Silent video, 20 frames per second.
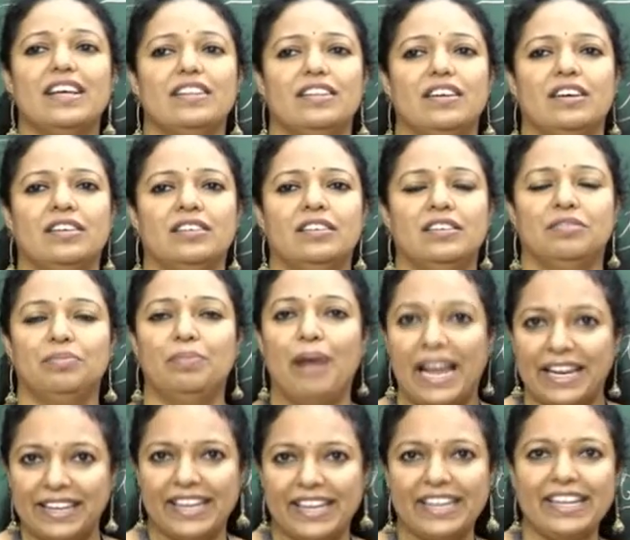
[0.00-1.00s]
the
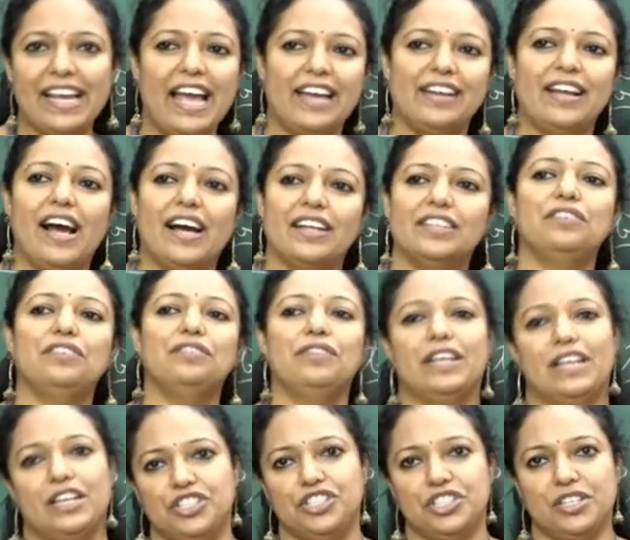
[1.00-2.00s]
banking and other
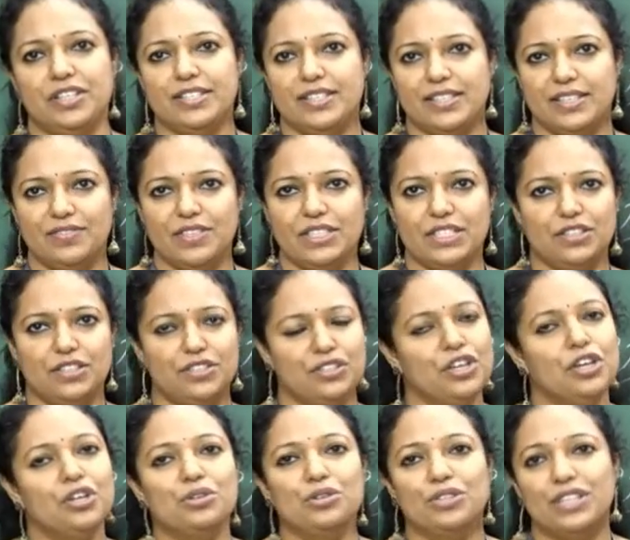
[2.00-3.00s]
financial services
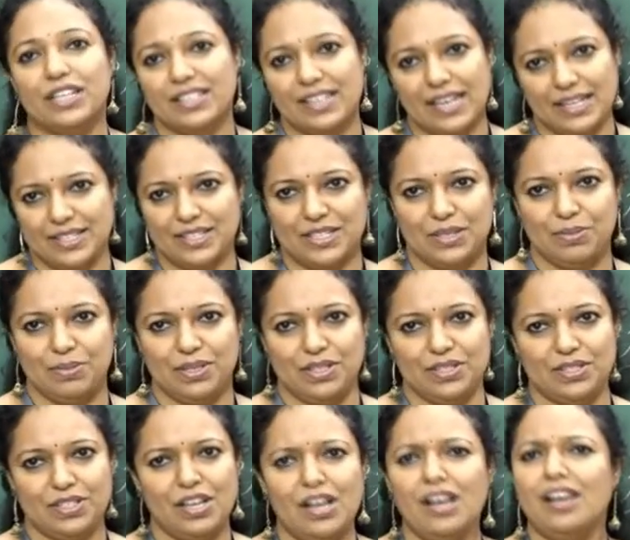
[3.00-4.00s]
to the
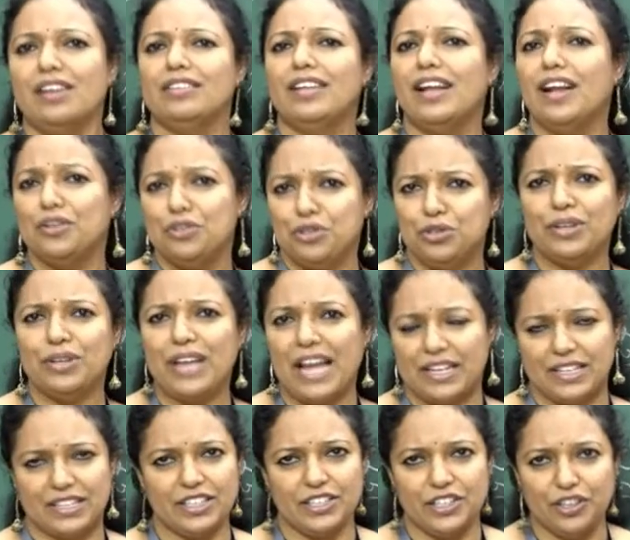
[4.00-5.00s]
customers. There are two
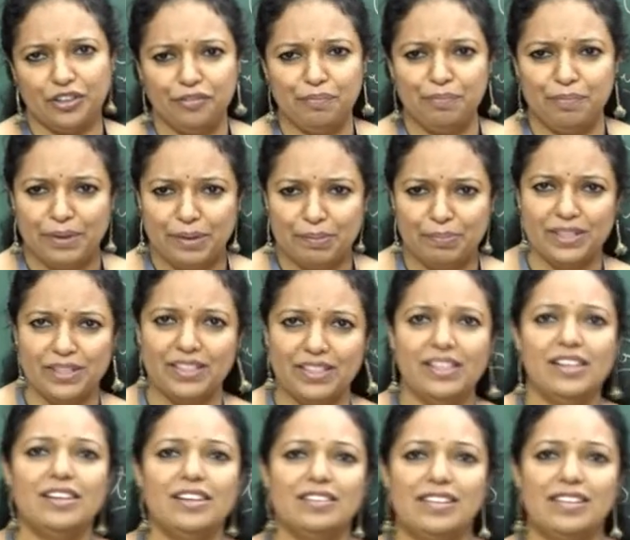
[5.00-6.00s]
categories of people,
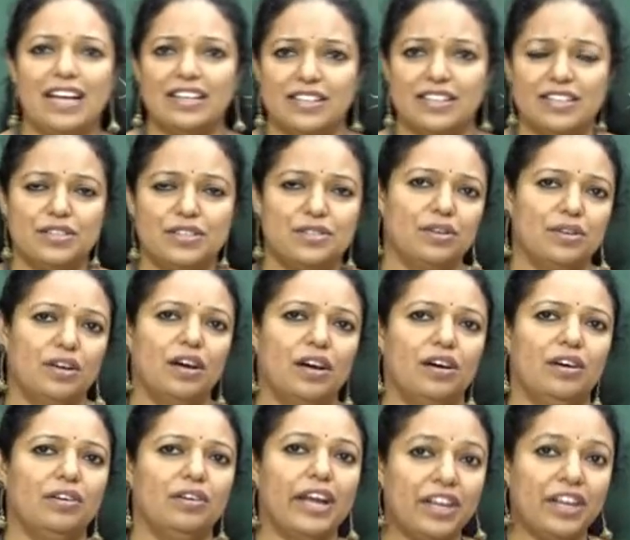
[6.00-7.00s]
that is
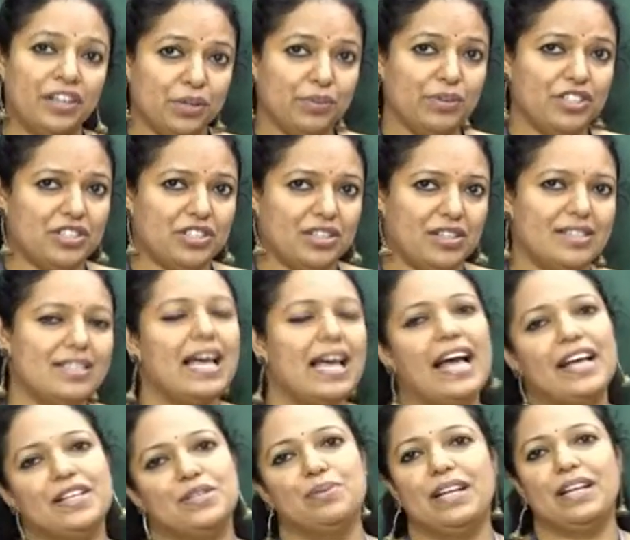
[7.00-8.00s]
individuals
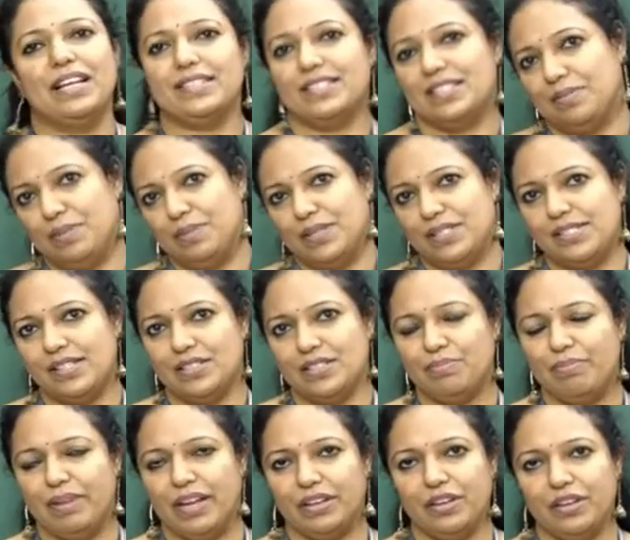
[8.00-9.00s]
as well as the
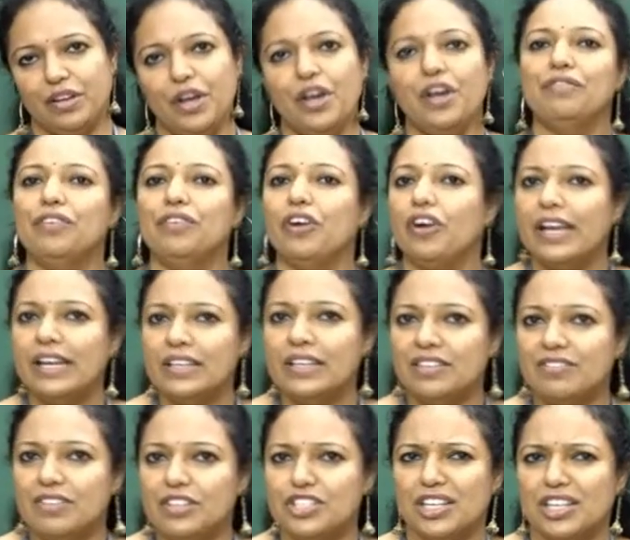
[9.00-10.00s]
businessmen. For
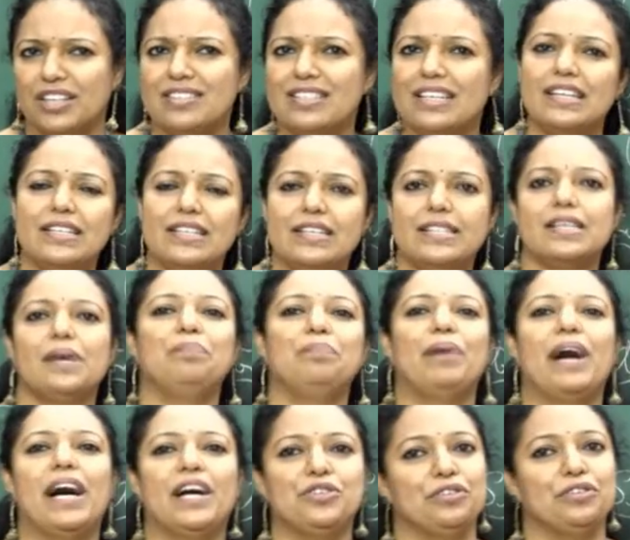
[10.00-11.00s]
individuals, it is a
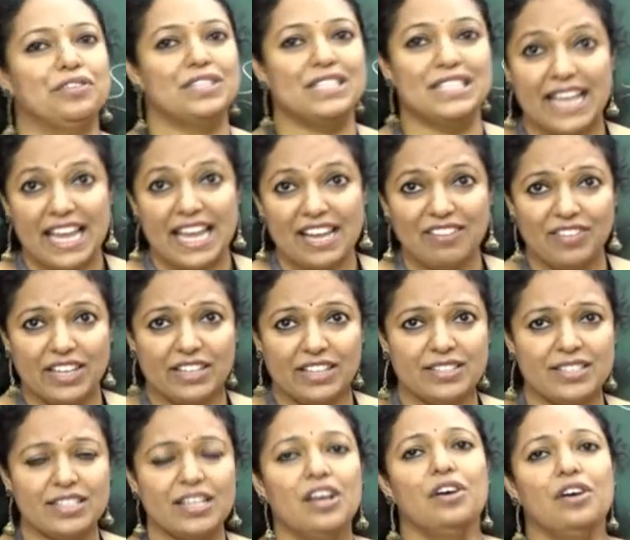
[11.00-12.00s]
part of savings